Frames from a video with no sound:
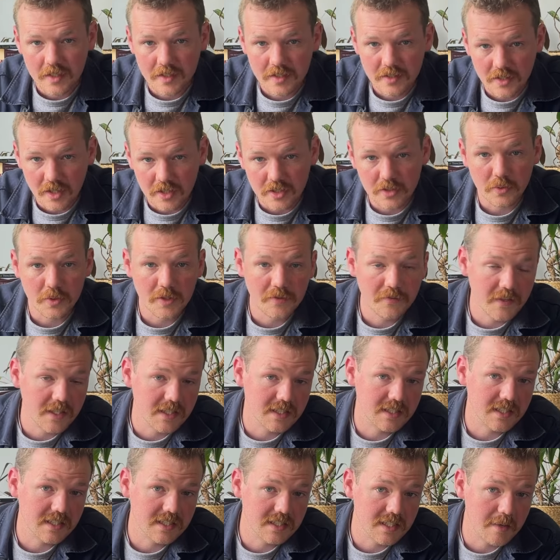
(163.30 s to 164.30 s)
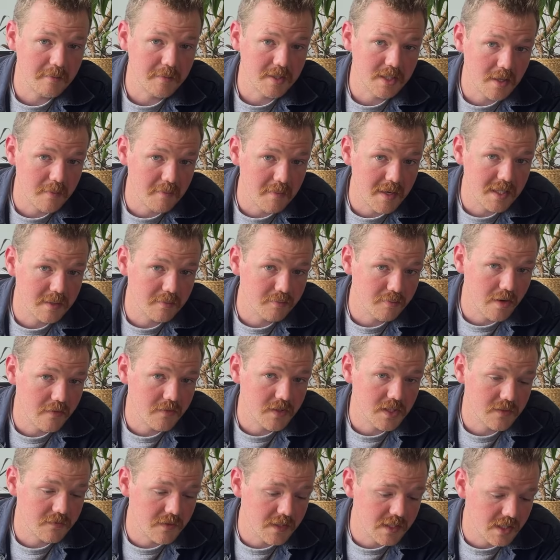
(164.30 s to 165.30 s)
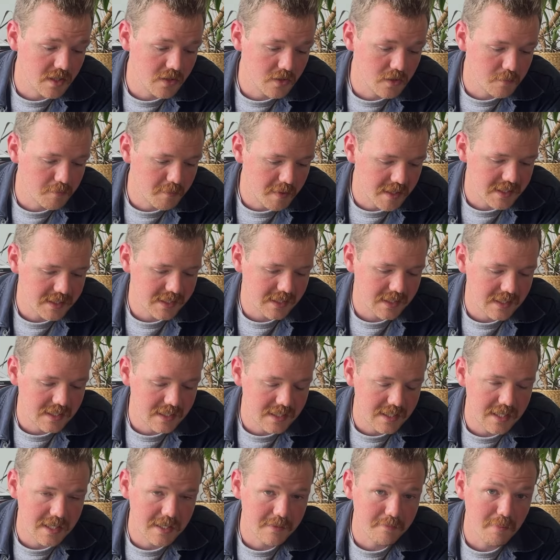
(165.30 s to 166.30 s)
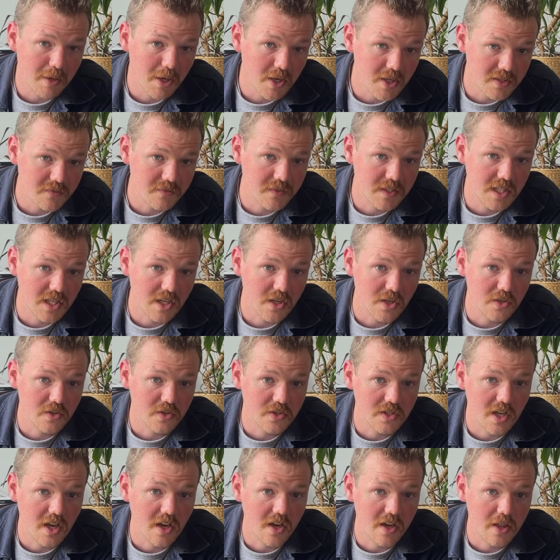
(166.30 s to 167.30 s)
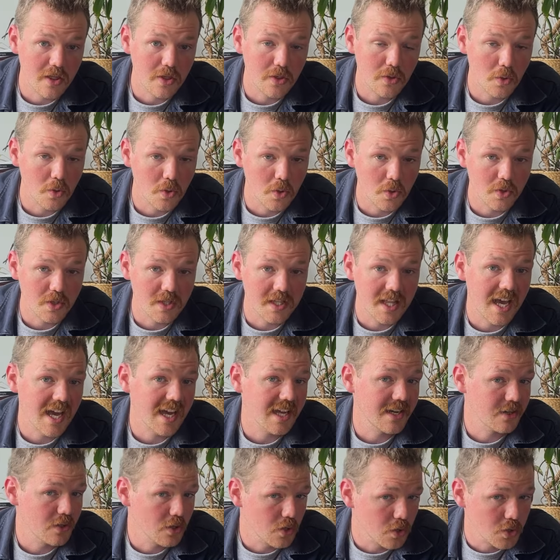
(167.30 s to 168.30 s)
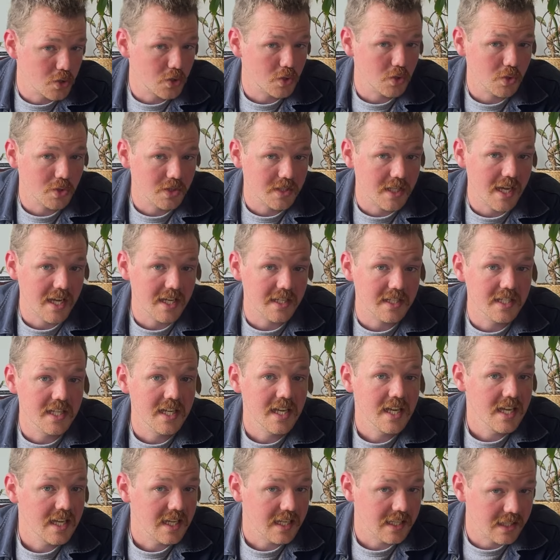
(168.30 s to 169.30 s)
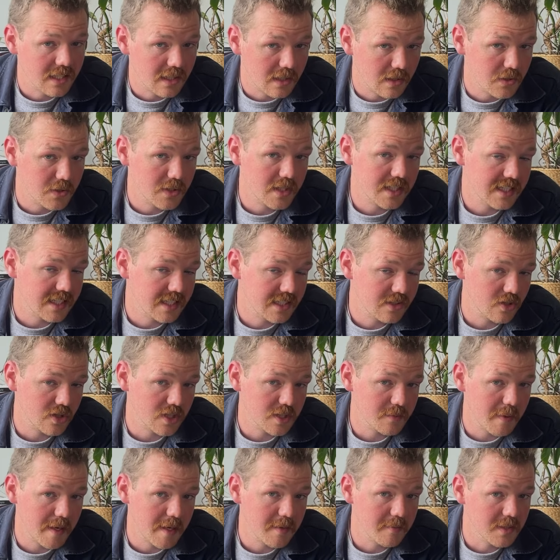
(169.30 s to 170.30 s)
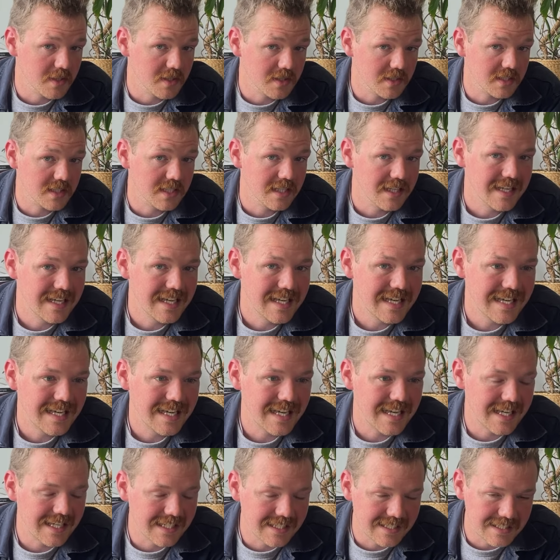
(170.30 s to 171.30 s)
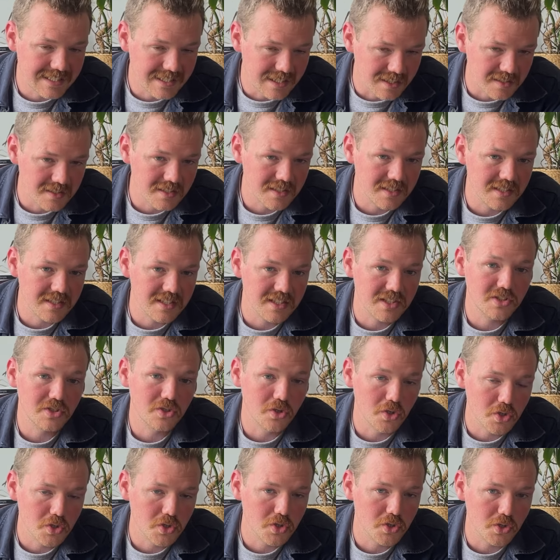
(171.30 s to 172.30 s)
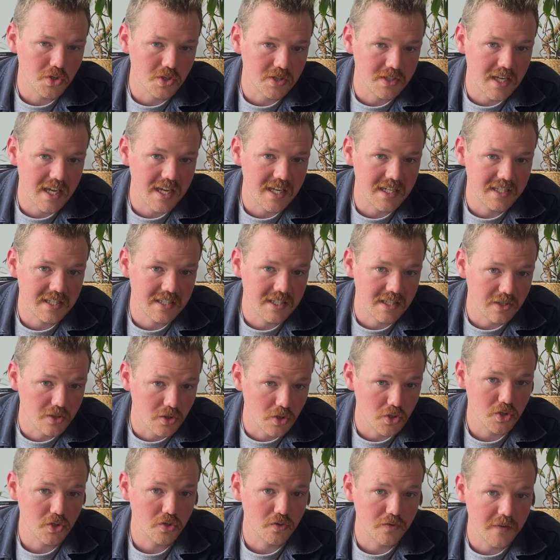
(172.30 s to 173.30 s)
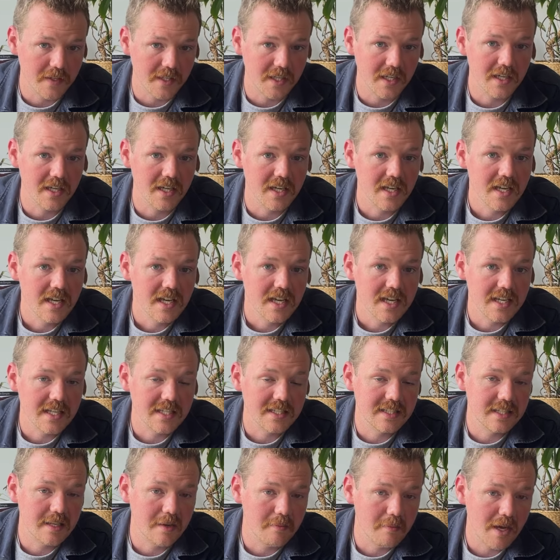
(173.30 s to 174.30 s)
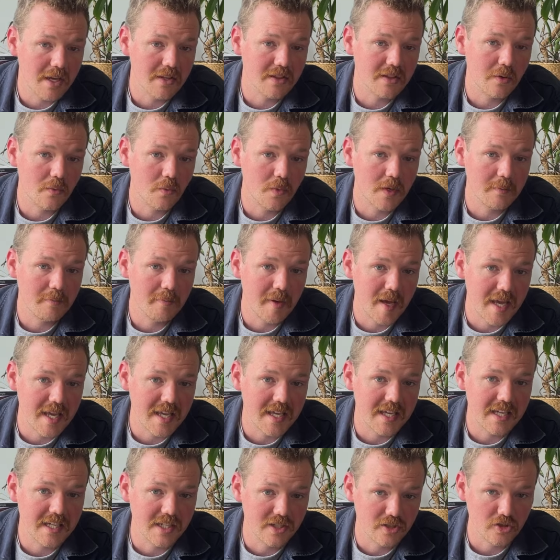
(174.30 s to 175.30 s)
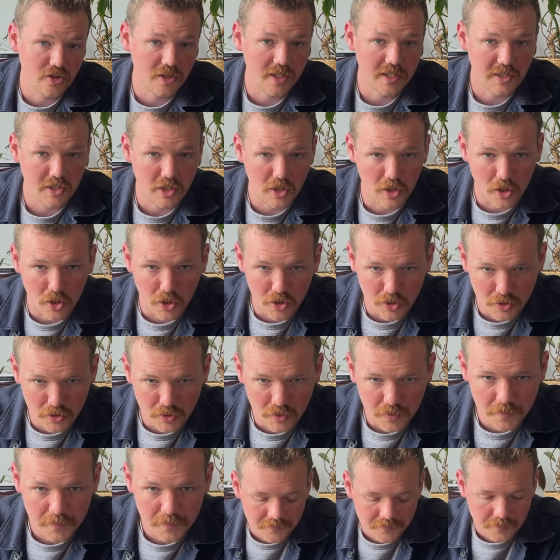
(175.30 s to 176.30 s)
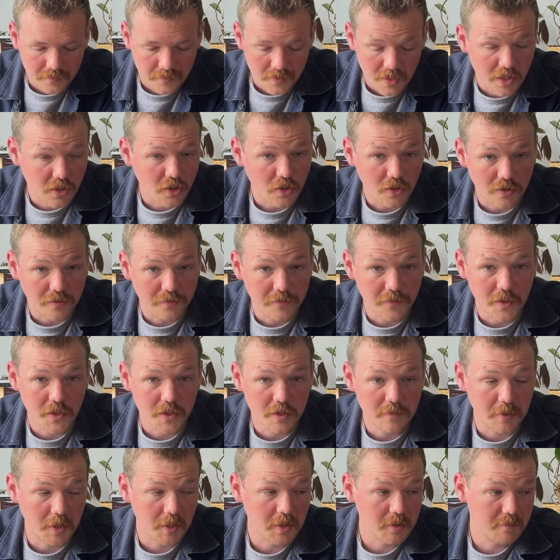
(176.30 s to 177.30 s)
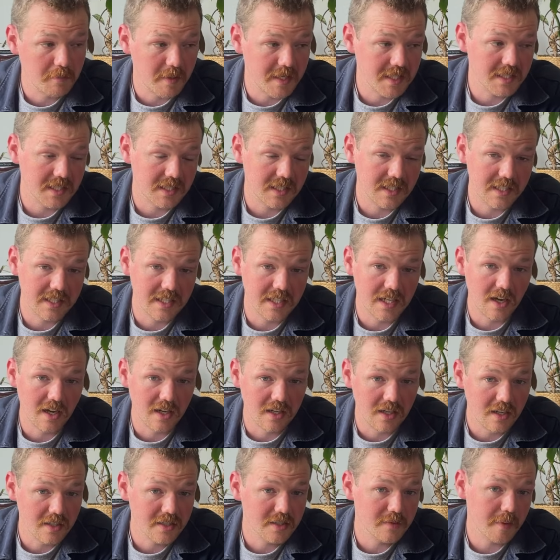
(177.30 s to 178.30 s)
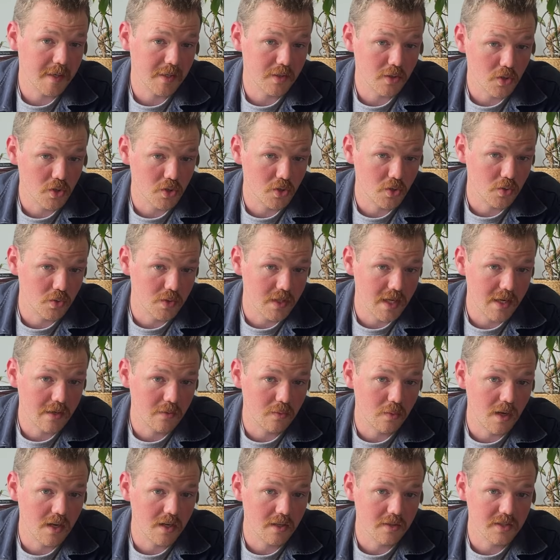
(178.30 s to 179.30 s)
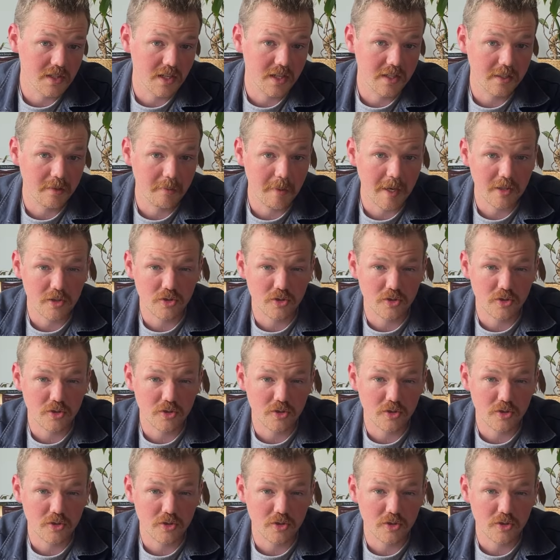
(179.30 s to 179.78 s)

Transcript: Guys, I want to fix a statement I've made in previous videos. Basically, in past videos, I thought that notional debt included interest payments. It doesn't. Notional debt, the notional figure, is the amount that we pay interest on. I got confused because basically I learned about notional debt while I was learning about